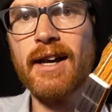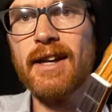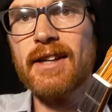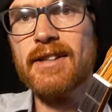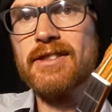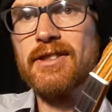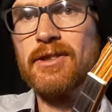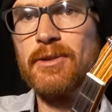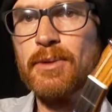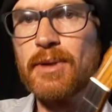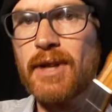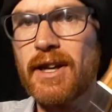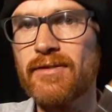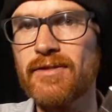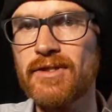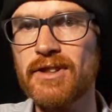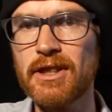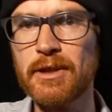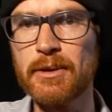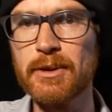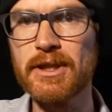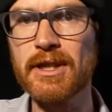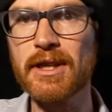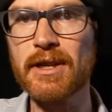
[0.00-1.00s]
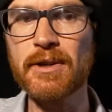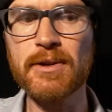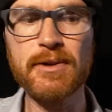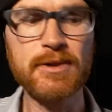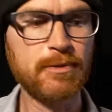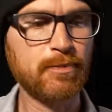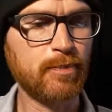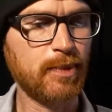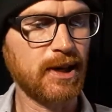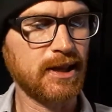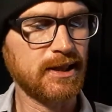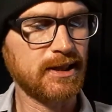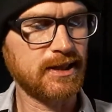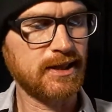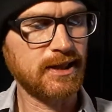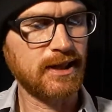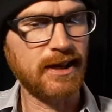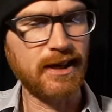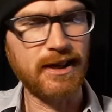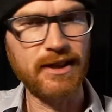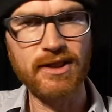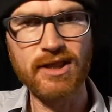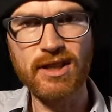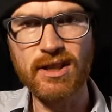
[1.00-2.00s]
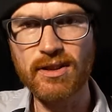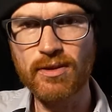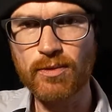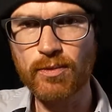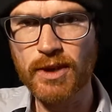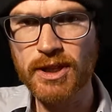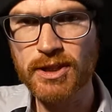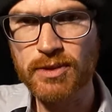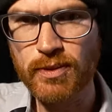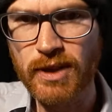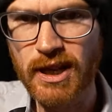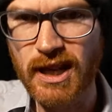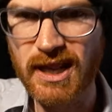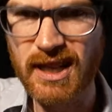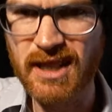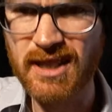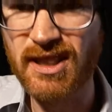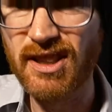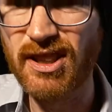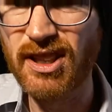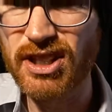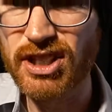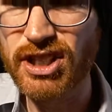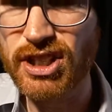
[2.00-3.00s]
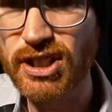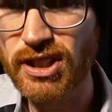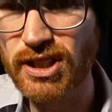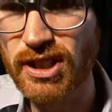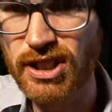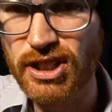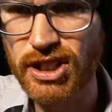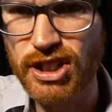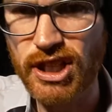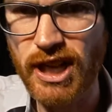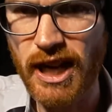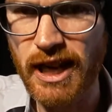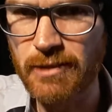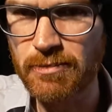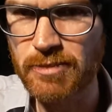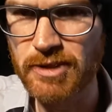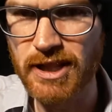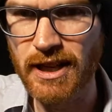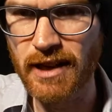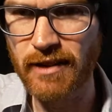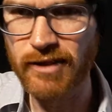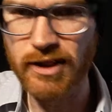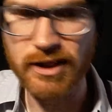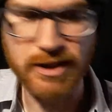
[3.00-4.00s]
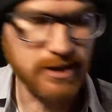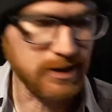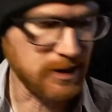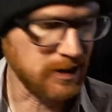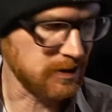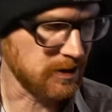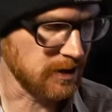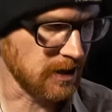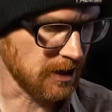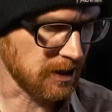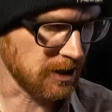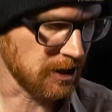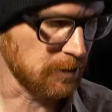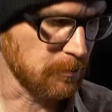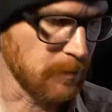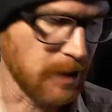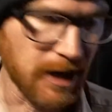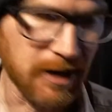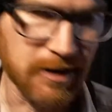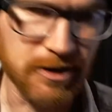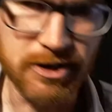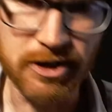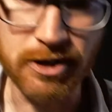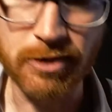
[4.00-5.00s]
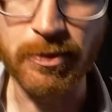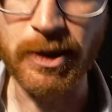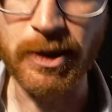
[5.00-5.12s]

So we'll have to deal with those, but once we get into the shapes of it, it's not going to matter too